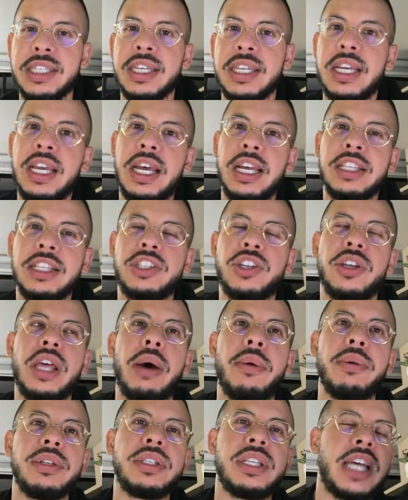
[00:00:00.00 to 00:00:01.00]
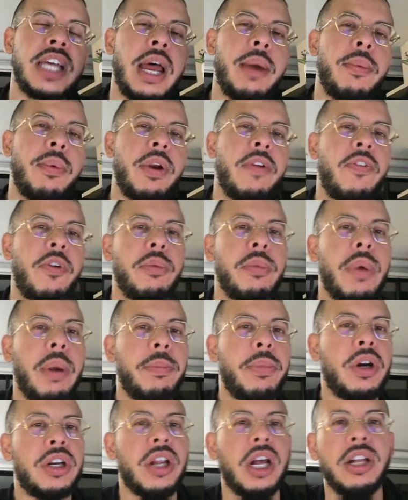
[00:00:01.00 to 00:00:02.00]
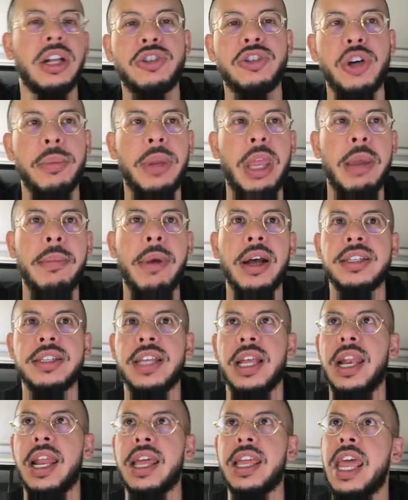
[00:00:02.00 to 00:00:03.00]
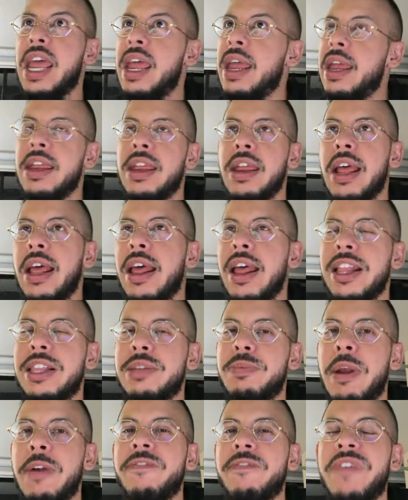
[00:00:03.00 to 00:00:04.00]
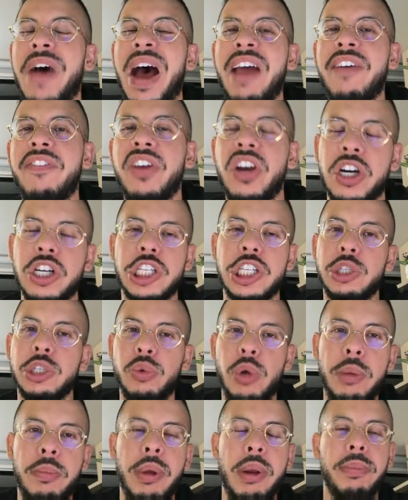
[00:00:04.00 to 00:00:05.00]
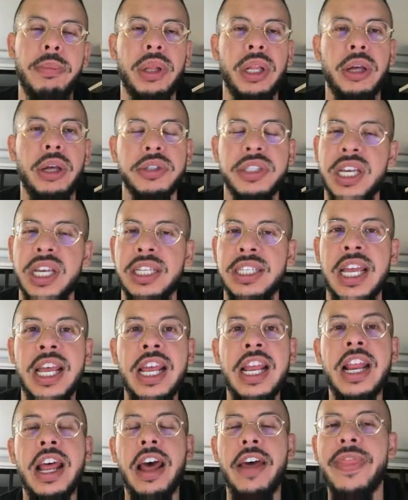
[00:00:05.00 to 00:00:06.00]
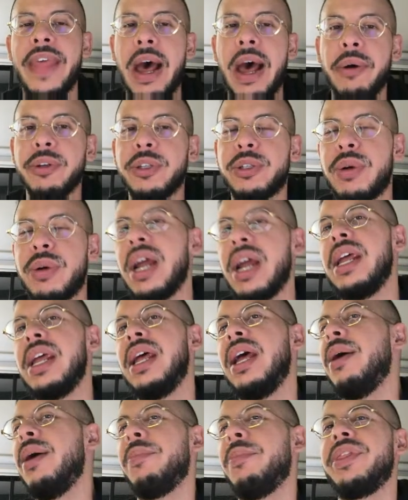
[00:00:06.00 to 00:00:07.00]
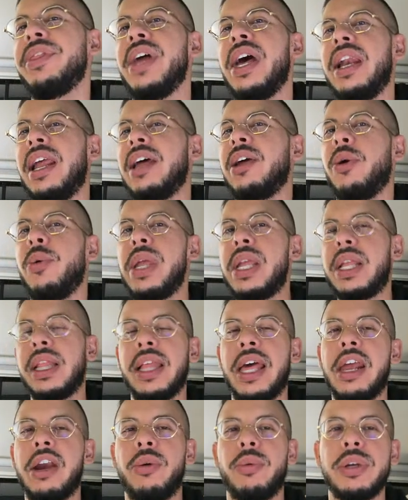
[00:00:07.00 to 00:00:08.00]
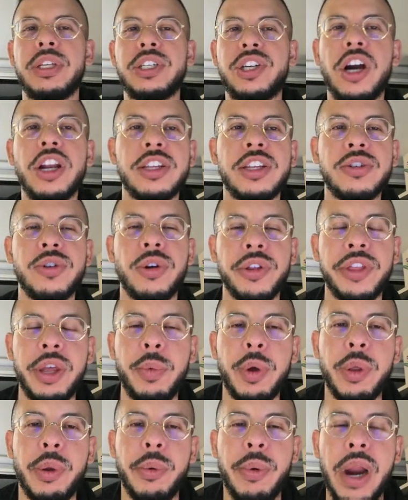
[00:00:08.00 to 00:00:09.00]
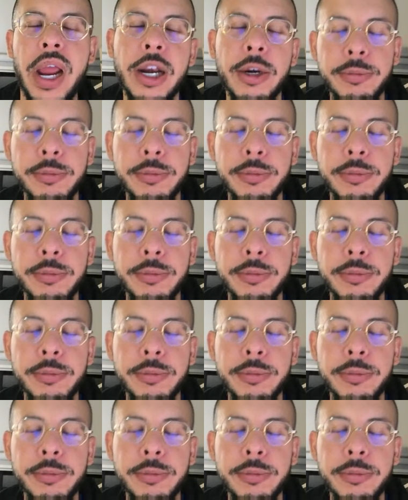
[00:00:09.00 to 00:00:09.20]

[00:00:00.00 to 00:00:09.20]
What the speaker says: And so that was the time when, if you remember, Donald Trump came out and said, like, hey, it's been 5 years since we've been below 6. And that was right. But then like a week later, we started this whole thing with Iran.